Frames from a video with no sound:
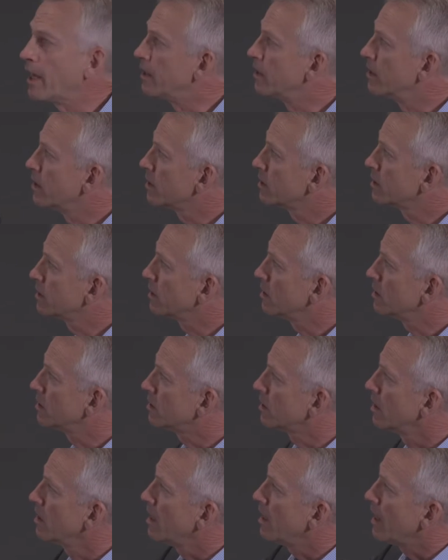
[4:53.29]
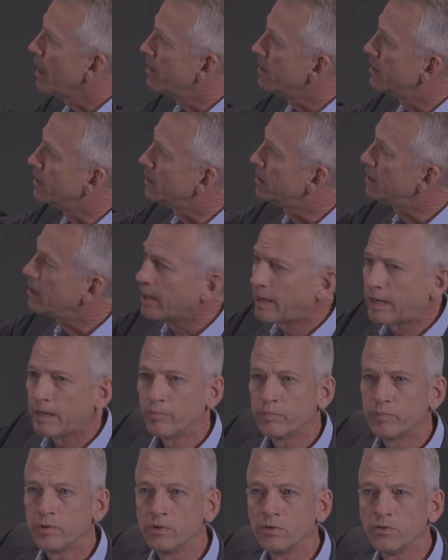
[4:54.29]
And this is the
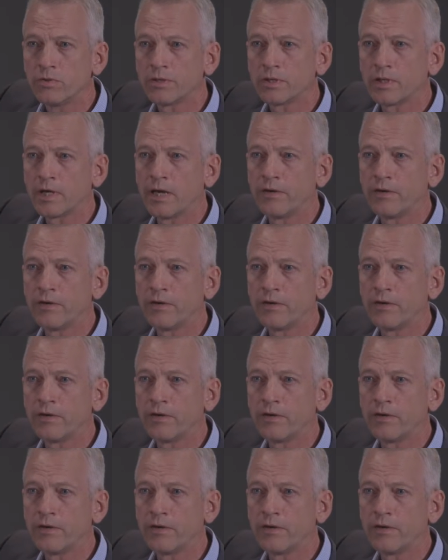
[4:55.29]
ticket booth